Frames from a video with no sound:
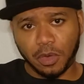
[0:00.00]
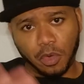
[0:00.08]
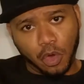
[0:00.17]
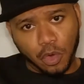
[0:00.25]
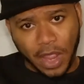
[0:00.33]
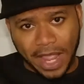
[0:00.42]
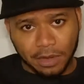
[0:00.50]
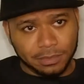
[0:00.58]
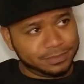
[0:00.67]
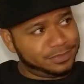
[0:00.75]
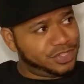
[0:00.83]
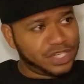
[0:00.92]
on out,
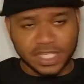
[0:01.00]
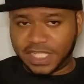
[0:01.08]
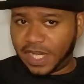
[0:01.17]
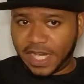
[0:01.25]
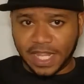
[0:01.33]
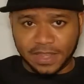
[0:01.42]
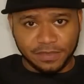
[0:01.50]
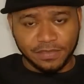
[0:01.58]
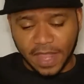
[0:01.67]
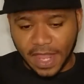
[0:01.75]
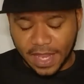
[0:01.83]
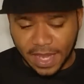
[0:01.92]
shit's going to hit the
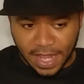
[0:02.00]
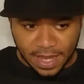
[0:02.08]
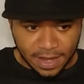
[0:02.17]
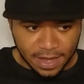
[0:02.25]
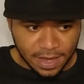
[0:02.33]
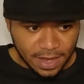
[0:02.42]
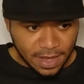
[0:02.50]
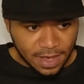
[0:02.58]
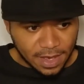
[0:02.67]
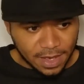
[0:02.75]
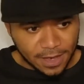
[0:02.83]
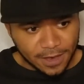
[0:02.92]
fan, and
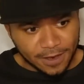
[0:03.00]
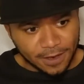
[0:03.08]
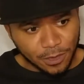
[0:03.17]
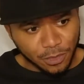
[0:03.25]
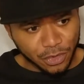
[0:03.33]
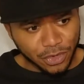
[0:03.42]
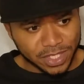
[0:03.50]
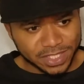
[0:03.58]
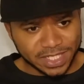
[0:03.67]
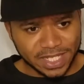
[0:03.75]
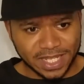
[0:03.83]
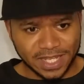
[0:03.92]
uh, we're going to
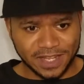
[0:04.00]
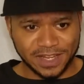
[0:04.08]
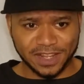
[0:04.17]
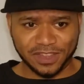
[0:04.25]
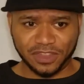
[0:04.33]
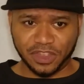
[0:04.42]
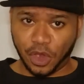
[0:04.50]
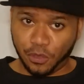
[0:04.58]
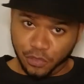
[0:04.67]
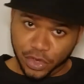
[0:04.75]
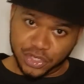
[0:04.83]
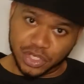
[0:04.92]
see their
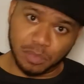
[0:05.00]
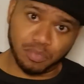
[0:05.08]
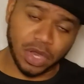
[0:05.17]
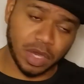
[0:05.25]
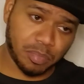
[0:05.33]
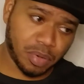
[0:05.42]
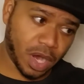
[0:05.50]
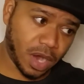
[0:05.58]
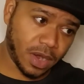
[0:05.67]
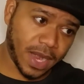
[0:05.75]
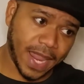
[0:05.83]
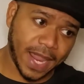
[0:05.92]
friendship break
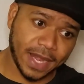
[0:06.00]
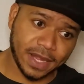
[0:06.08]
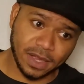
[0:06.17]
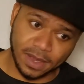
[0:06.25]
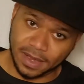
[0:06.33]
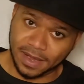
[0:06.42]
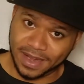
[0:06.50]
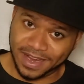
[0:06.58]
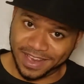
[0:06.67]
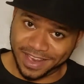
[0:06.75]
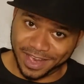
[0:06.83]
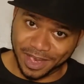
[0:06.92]
apart and
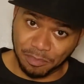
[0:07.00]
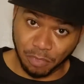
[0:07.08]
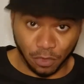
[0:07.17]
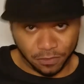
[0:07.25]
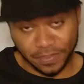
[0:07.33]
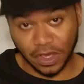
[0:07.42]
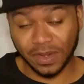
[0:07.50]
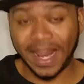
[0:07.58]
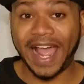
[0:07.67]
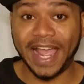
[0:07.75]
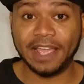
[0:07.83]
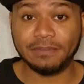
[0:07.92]
uh, both of their
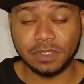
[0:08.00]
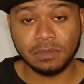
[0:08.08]
lives